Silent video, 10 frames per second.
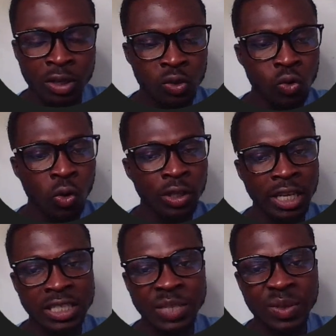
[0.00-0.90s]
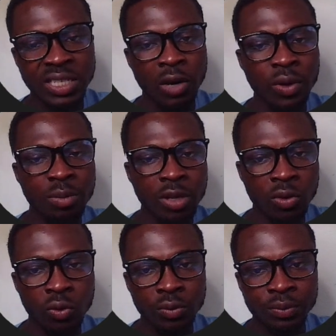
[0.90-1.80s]
So the statement na kwa
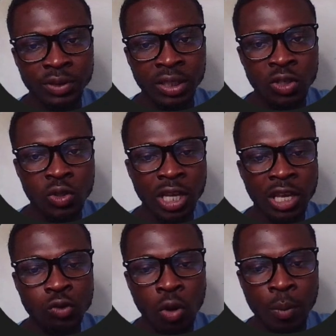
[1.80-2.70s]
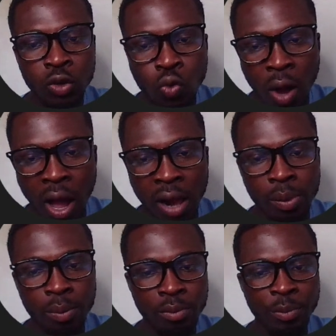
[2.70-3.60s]
so if so be school
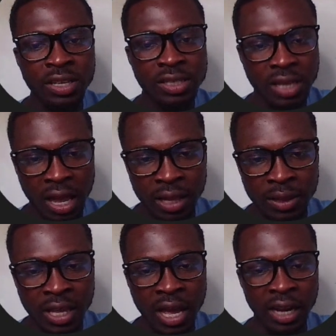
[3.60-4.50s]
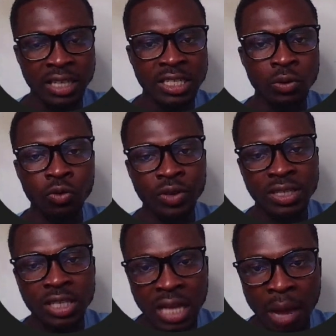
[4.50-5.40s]
me maniska and as say
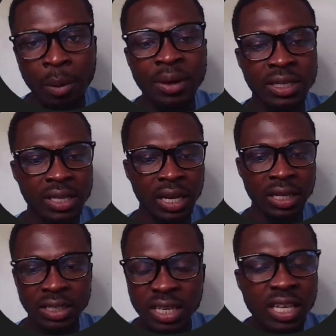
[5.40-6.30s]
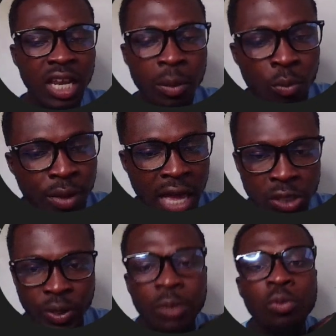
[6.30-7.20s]
dress here me maniska ni nyina emu bia
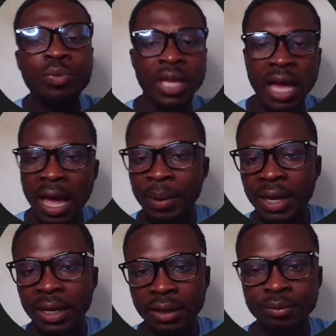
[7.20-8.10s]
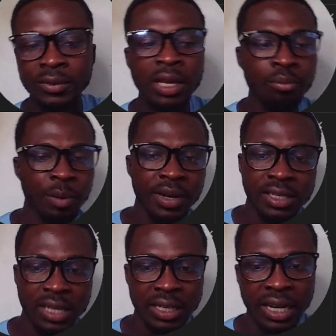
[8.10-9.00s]
so emu bia me
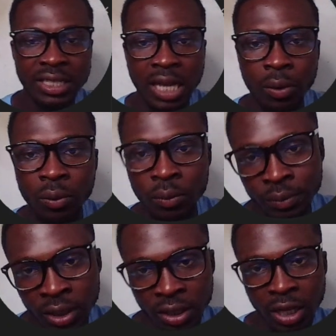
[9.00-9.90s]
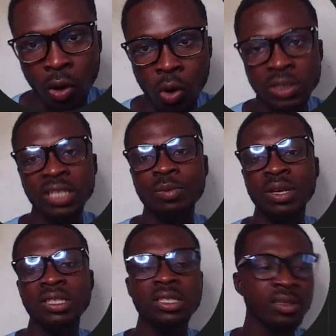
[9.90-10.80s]
maniska. That is how the OR
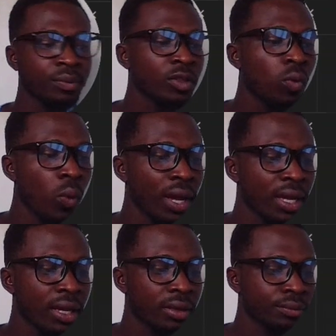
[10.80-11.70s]
statements work.